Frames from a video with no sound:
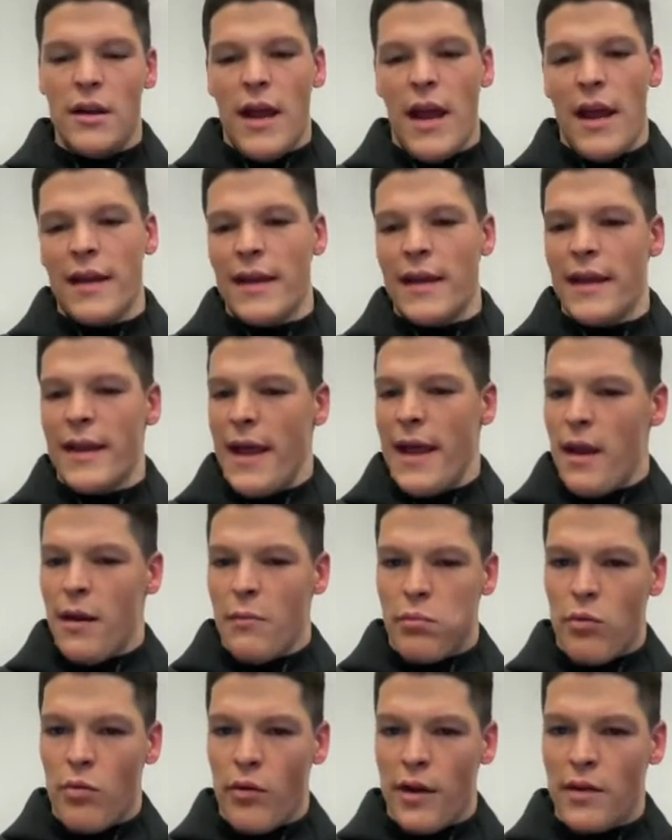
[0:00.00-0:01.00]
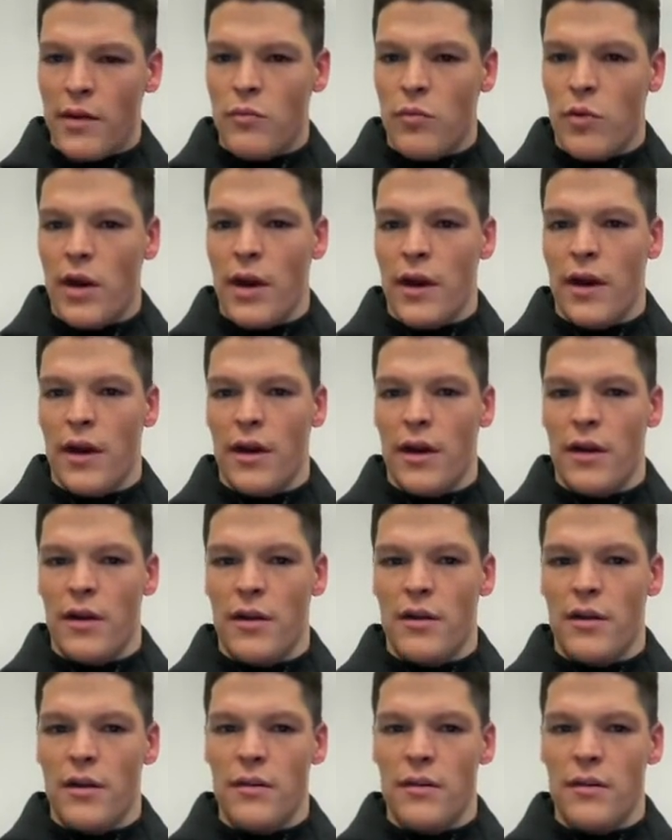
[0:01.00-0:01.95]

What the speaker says: And then at a point where